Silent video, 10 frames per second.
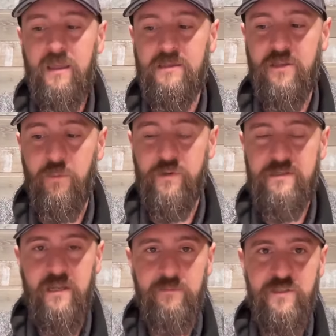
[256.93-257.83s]
His
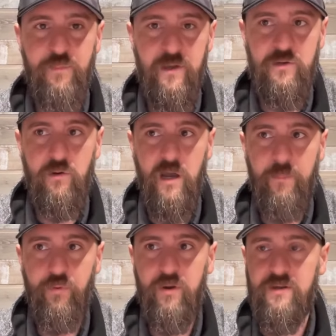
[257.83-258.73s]
company's named Special
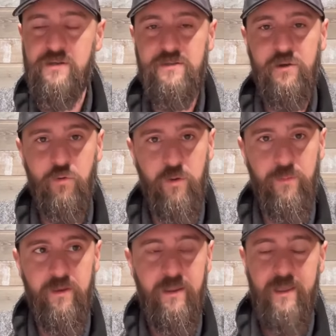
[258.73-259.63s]
Operations
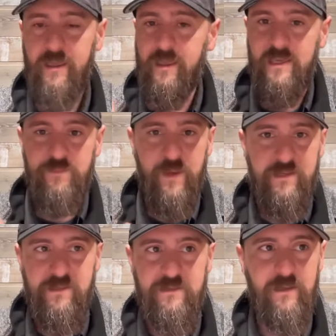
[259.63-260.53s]
Equipment. He's
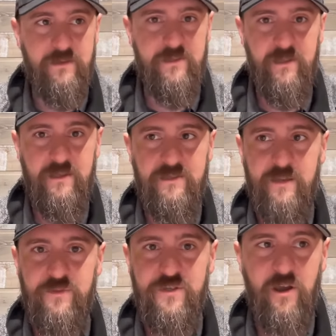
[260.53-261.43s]
based in Tennessee. His
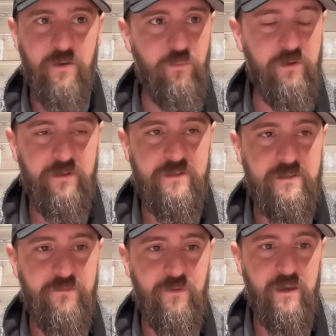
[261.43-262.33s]
name's John
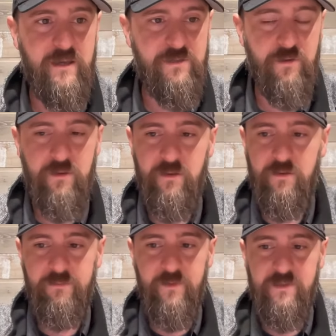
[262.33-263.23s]
Willis. If you guys are in
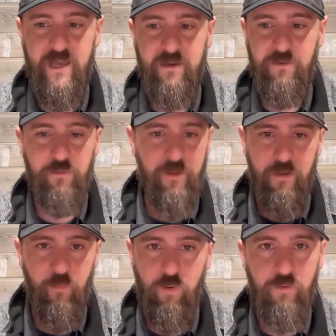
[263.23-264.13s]
the the tactical
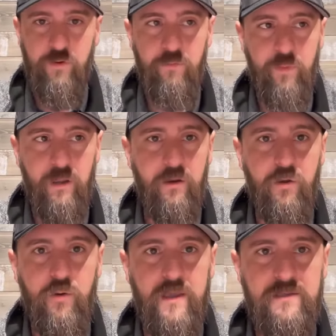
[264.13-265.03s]
gun world, you probably
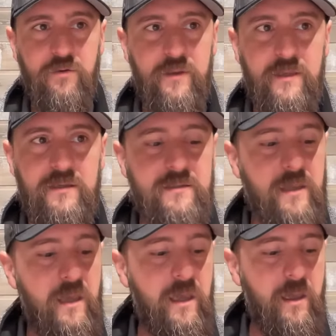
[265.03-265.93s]
know who SOE is.